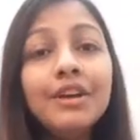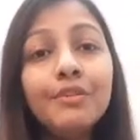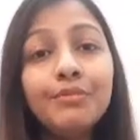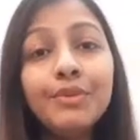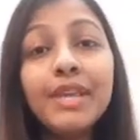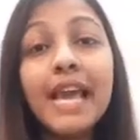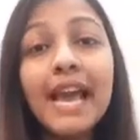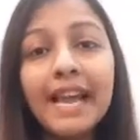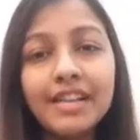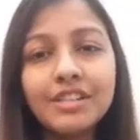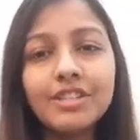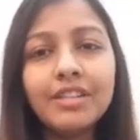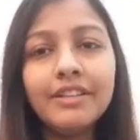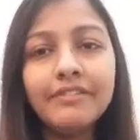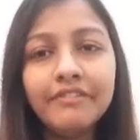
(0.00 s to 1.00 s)
we
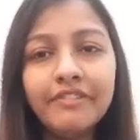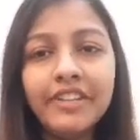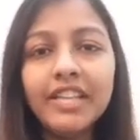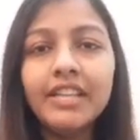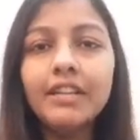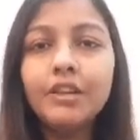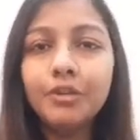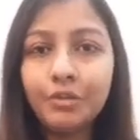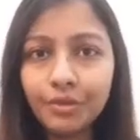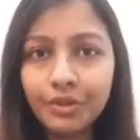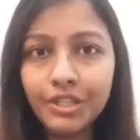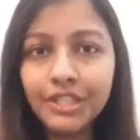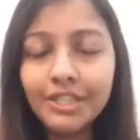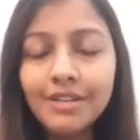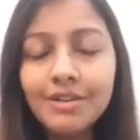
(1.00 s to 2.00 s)
actually feel
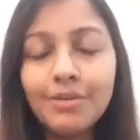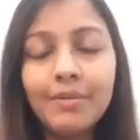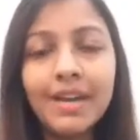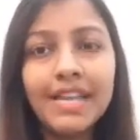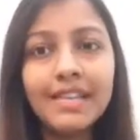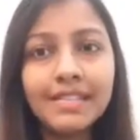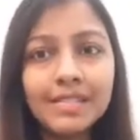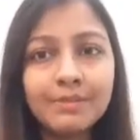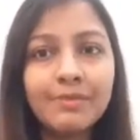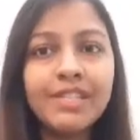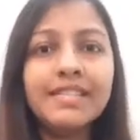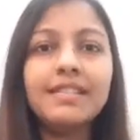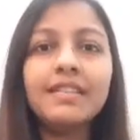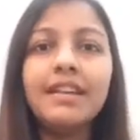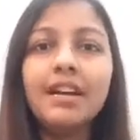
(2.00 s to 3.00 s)
good while
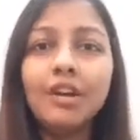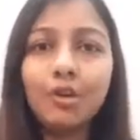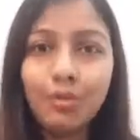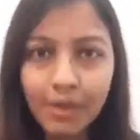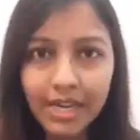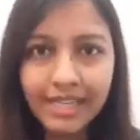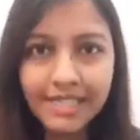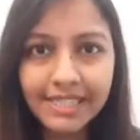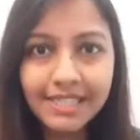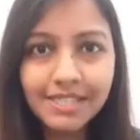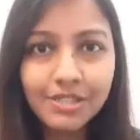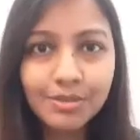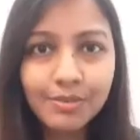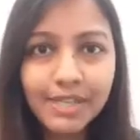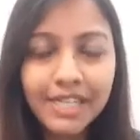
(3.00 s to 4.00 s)
expressing our
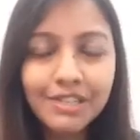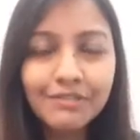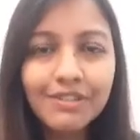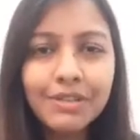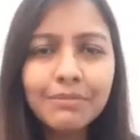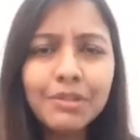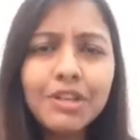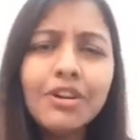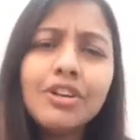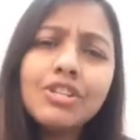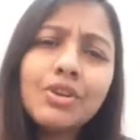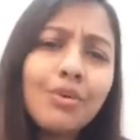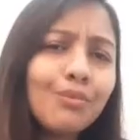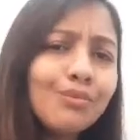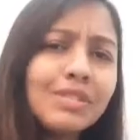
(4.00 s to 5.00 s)
qualities to anyone, because
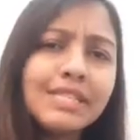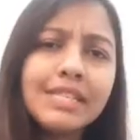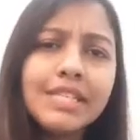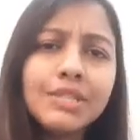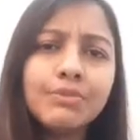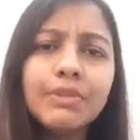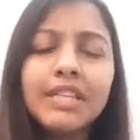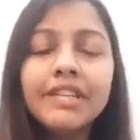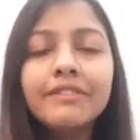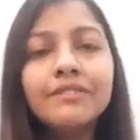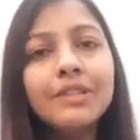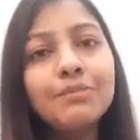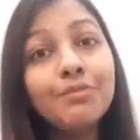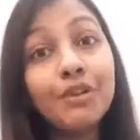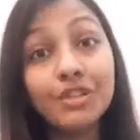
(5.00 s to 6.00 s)
obviously it will give
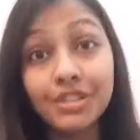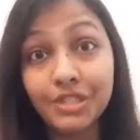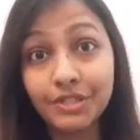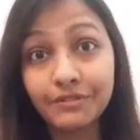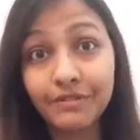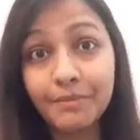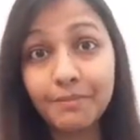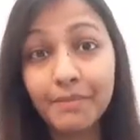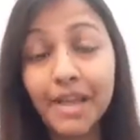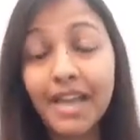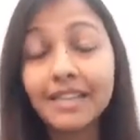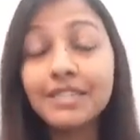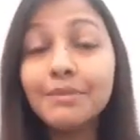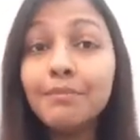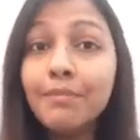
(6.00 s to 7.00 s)
the positive impact.